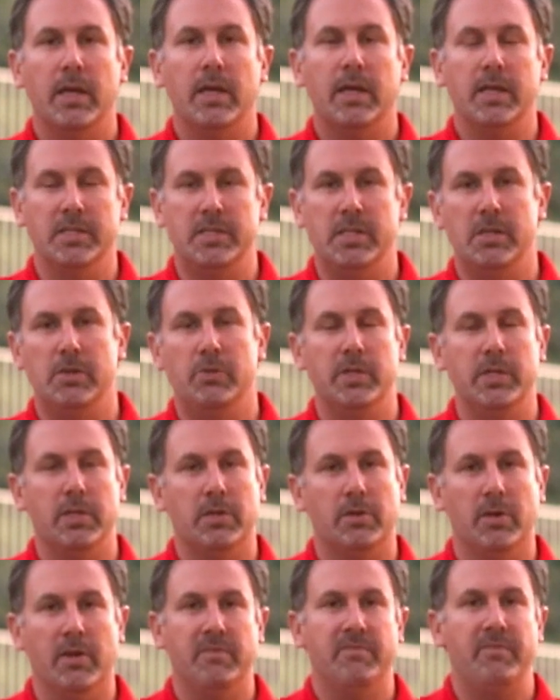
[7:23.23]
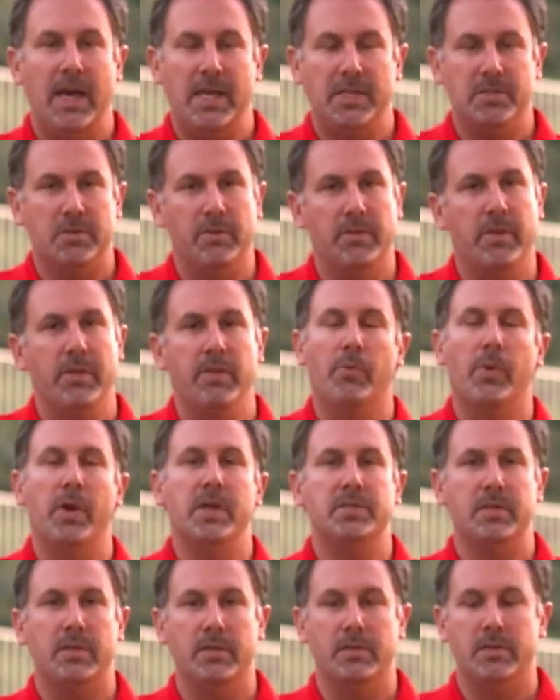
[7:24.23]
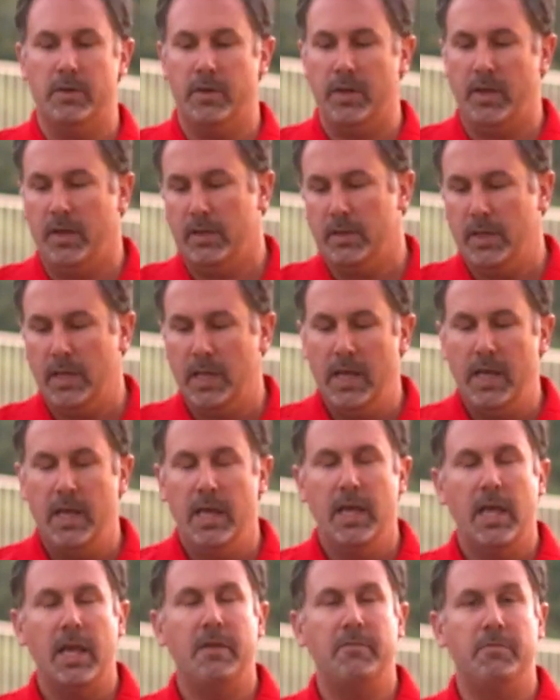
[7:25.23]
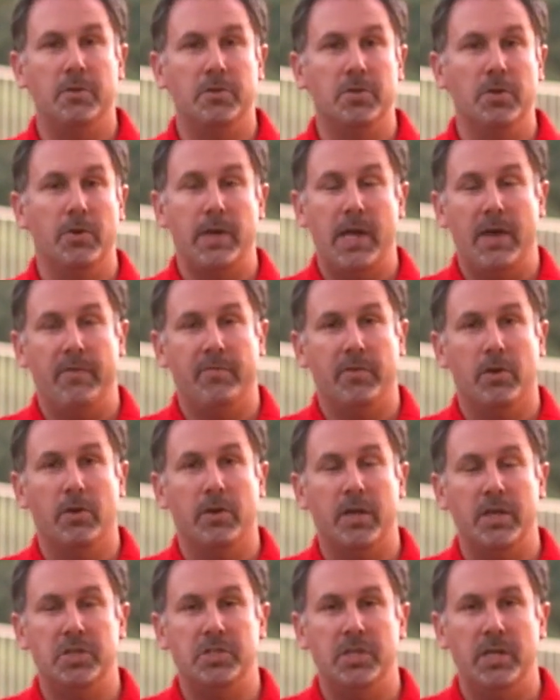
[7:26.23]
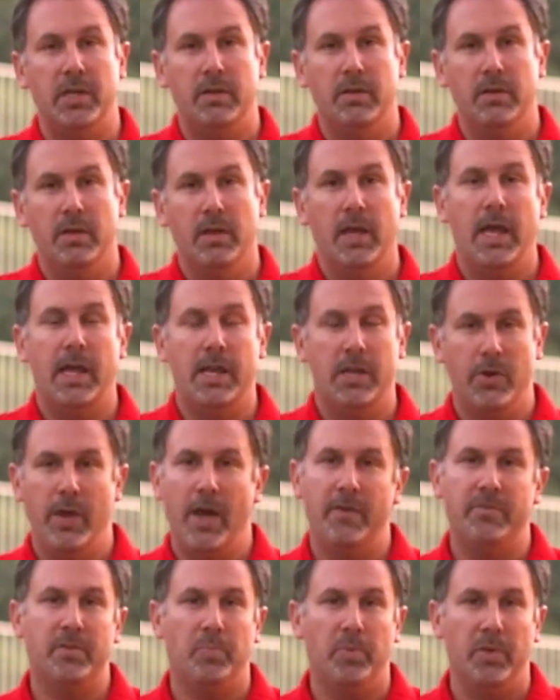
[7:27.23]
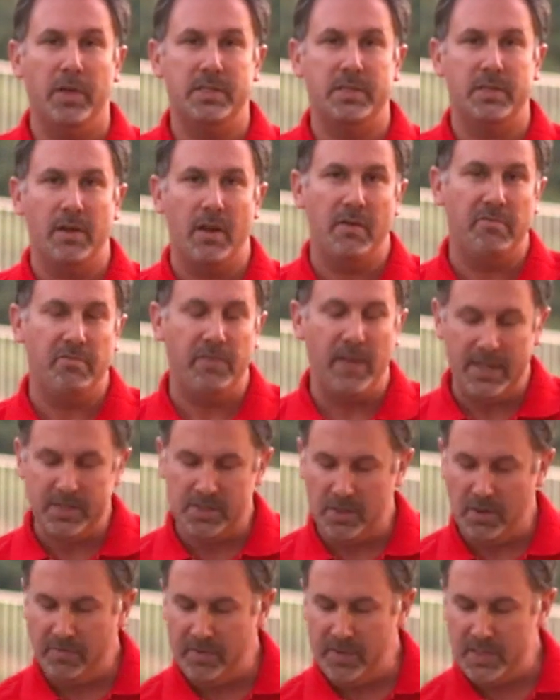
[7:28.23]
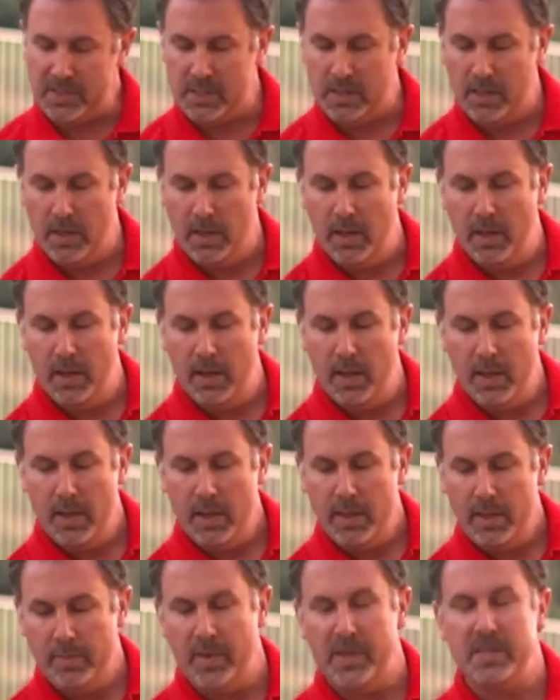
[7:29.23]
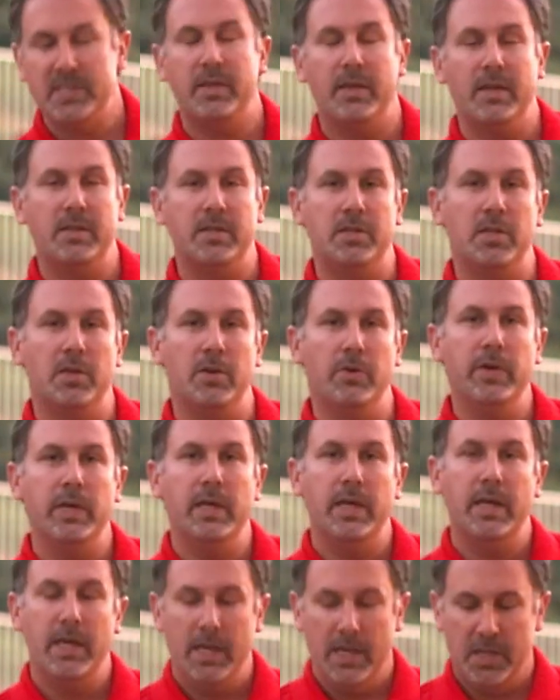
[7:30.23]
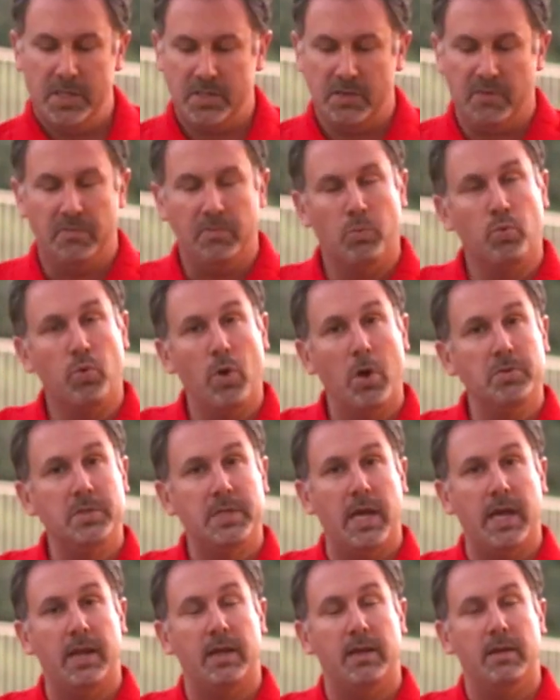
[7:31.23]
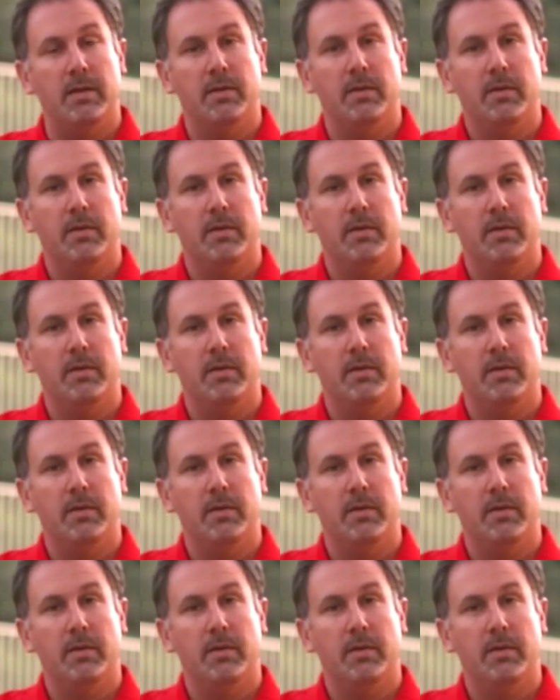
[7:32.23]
continuing to cook faster than the rest of the turkey. If you don't have a cookie sheet and you have to place it on a flat surface, the best thing to do is to rotate it